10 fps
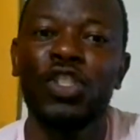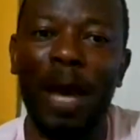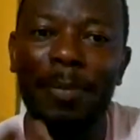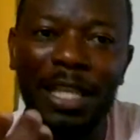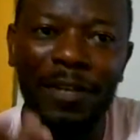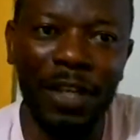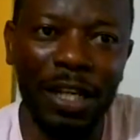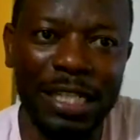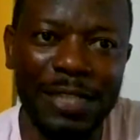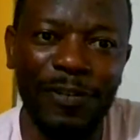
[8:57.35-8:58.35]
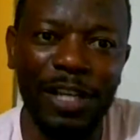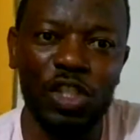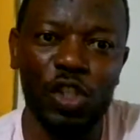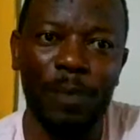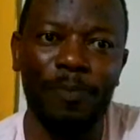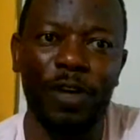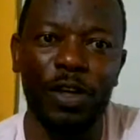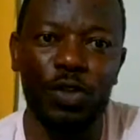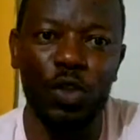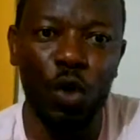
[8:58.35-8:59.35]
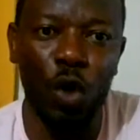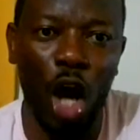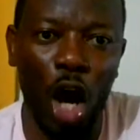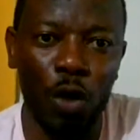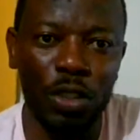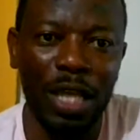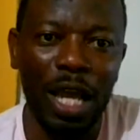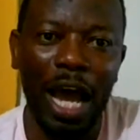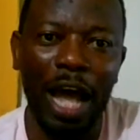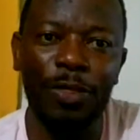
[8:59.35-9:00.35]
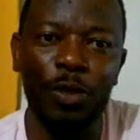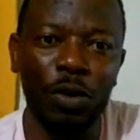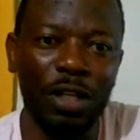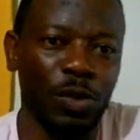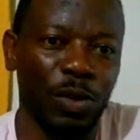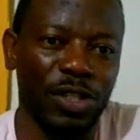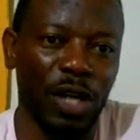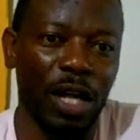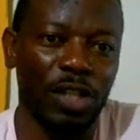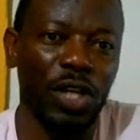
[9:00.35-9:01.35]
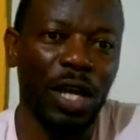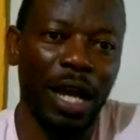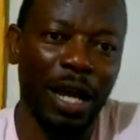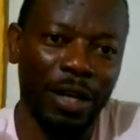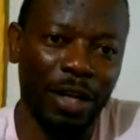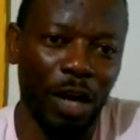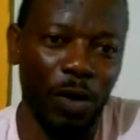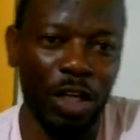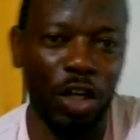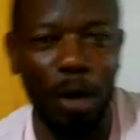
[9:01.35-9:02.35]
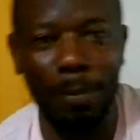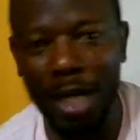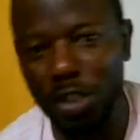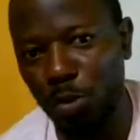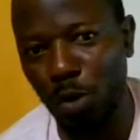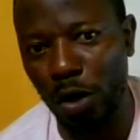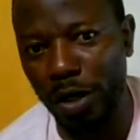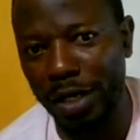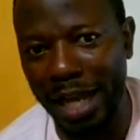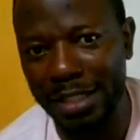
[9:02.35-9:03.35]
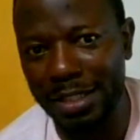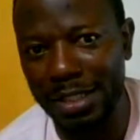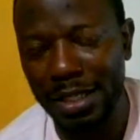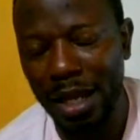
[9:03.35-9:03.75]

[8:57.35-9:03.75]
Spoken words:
So I'm giving you this field trip for you to go out and do this research, and then you are going to come back tomorrow night,